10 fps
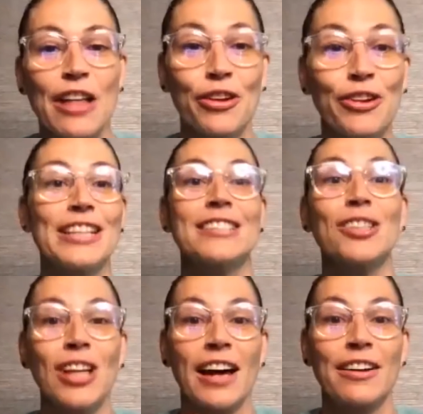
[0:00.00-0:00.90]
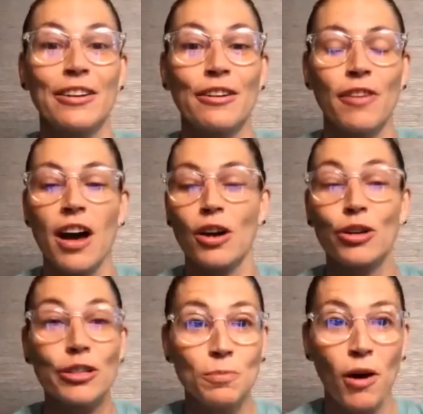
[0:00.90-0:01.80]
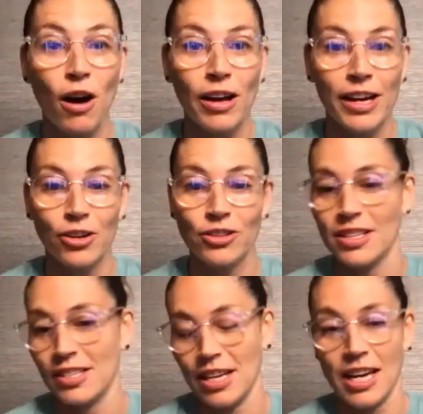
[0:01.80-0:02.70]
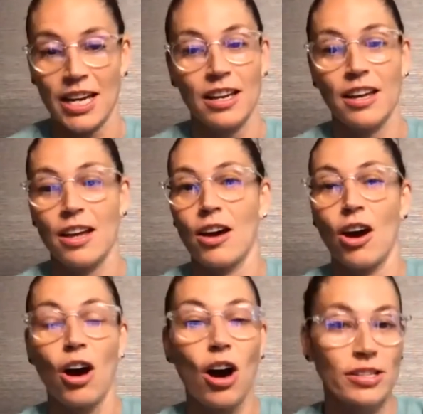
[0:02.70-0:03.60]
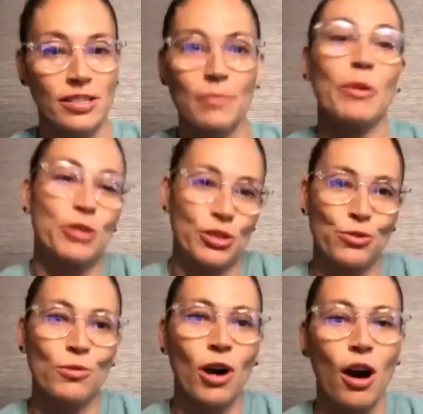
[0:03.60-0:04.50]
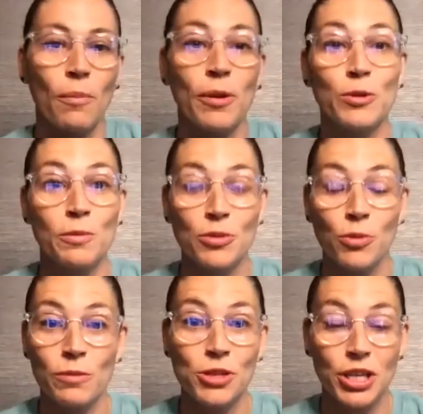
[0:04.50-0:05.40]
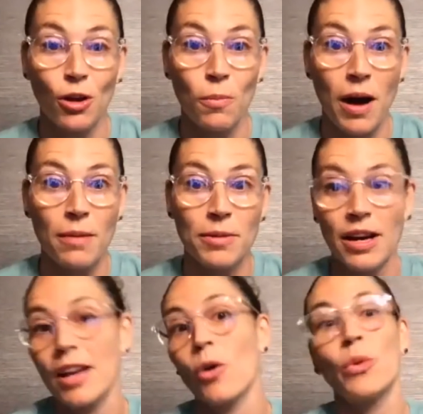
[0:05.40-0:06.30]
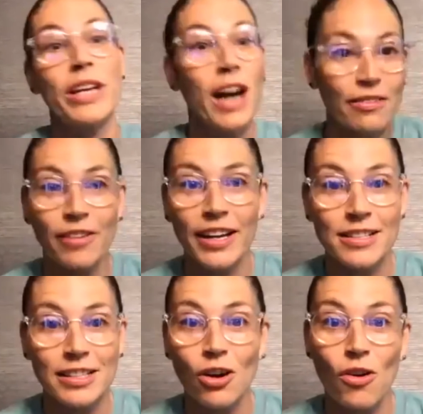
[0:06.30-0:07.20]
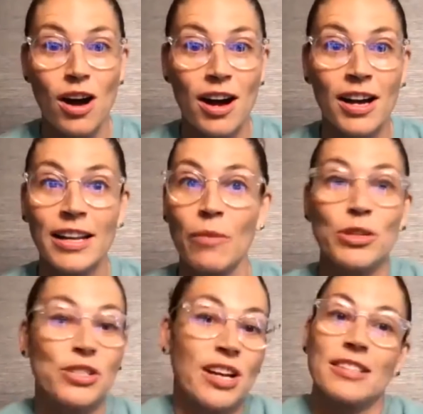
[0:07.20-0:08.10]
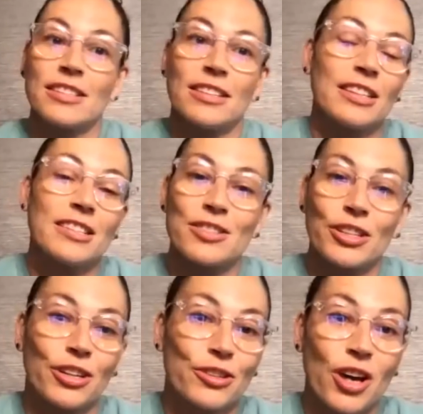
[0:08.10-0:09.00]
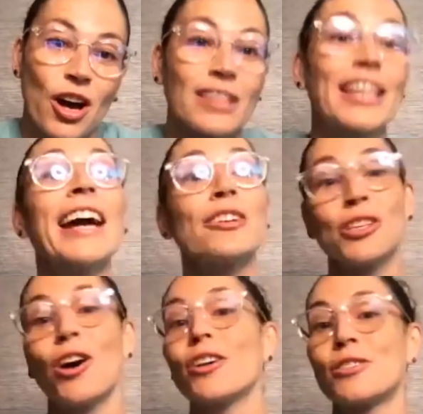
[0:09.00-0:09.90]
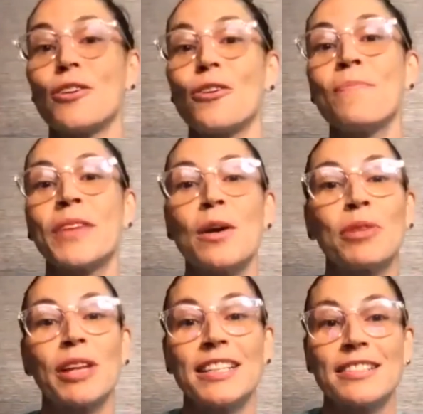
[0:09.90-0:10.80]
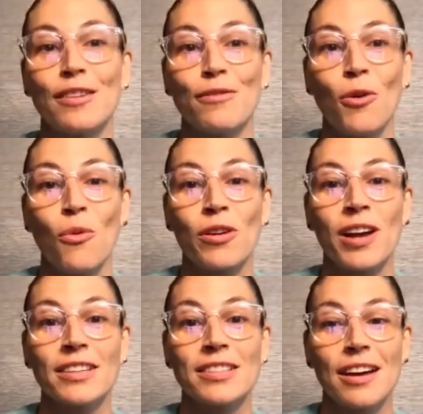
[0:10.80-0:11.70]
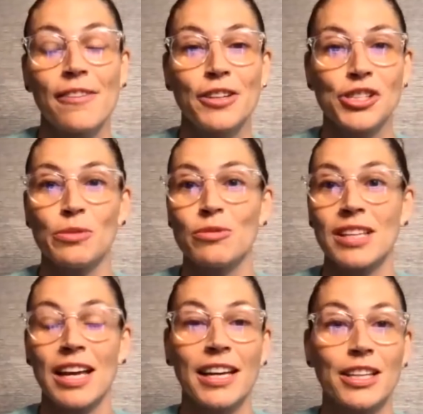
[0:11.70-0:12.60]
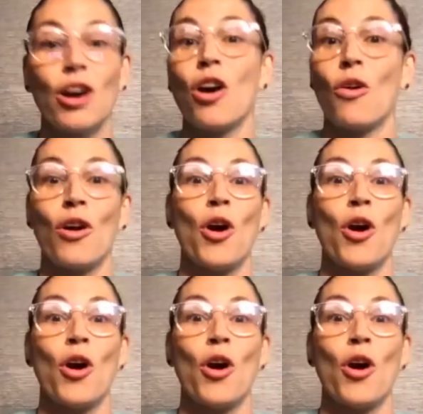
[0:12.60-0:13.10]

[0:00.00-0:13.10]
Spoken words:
there is a lot of, Chris Paul held this, like, awesome, it was a Zoom call, but it was with Michelle Obama. We got invited to go on, and we just got to listen to her talk. That actually also played into the Vote Warnock stuff, because she was like, yo,